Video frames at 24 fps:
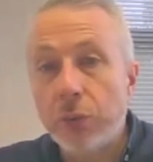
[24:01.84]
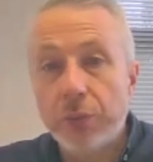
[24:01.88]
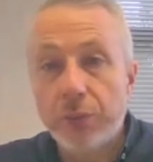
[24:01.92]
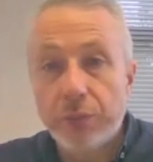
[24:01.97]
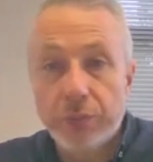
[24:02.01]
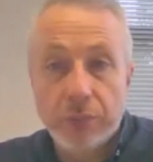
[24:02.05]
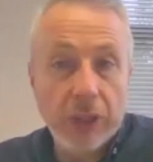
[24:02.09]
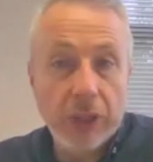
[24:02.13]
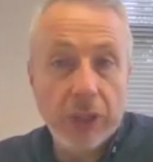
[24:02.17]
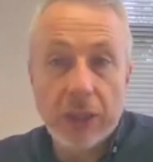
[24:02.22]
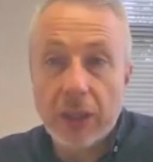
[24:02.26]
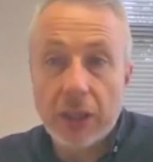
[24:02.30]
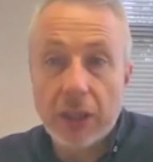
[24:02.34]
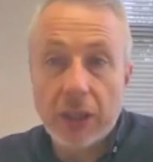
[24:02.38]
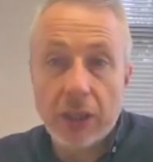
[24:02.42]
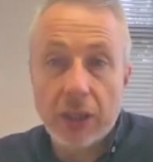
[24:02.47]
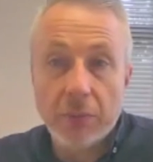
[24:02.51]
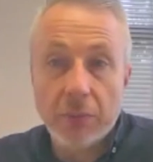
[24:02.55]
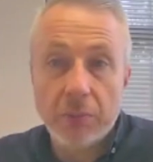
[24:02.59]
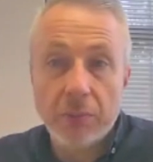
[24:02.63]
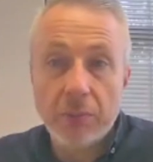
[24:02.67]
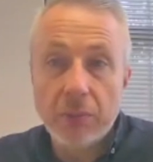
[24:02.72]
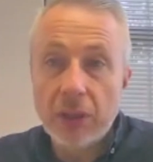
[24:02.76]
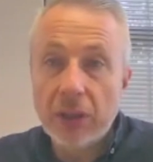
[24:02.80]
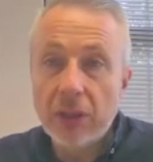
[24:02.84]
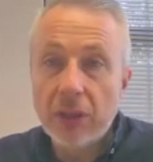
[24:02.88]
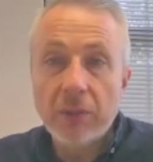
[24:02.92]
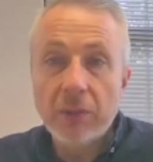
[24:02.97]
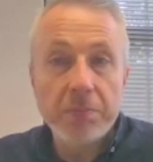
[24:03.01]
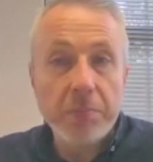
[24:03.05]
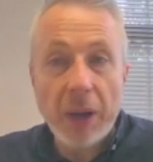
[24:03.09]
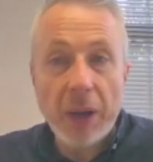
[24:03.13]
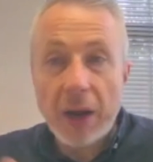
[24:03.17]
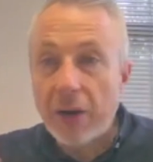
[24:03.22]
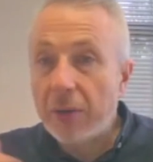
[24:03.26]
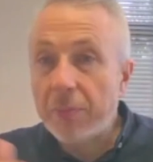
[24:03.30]

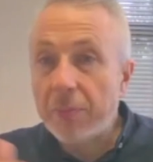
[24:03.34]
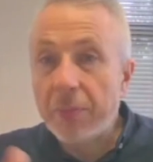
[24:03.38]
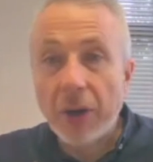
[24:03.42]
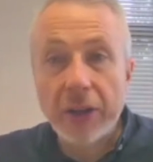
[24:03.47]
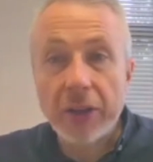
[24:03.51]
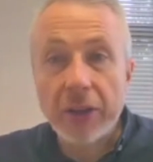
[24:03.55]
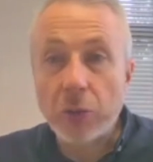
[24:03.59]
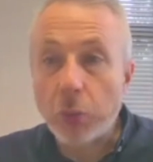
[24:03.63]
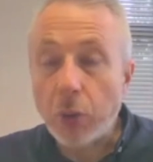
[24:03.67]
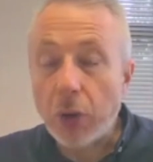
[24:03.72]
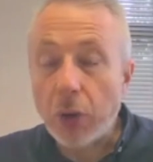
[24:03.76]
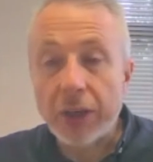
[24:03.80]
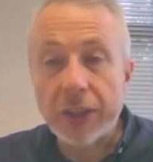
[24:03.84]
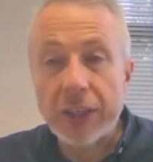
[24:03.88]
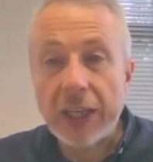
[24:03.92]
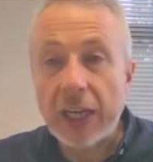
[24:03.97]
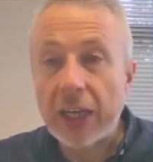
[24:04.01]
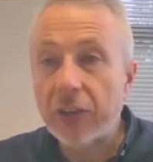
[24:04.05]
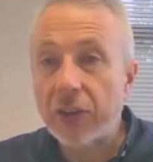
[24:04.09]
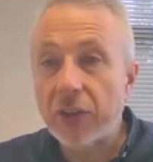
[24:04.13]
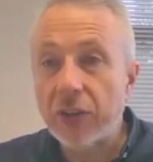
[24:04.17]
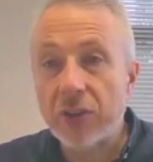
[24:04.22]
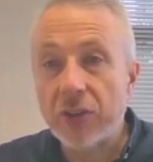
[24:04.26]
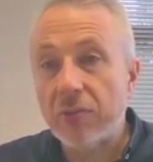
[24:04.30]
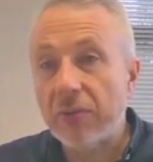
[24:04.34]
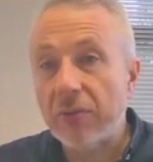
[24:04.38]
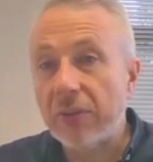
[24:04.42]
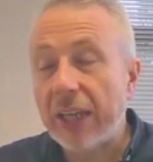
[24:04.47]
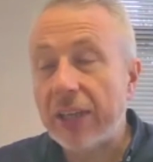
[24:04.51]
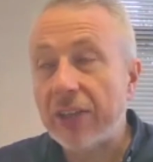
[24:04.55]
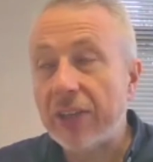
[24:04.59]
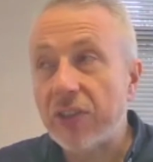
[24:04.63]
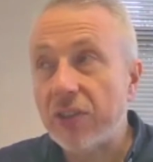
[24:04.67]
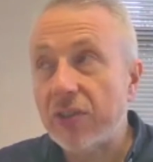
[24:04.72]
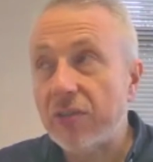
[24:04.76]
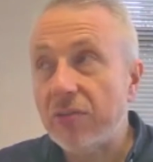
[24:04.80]
Bear in mind the word counts.
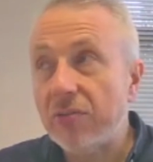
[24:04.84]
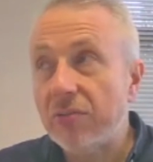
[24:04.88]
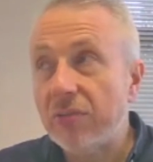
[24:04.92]
It's,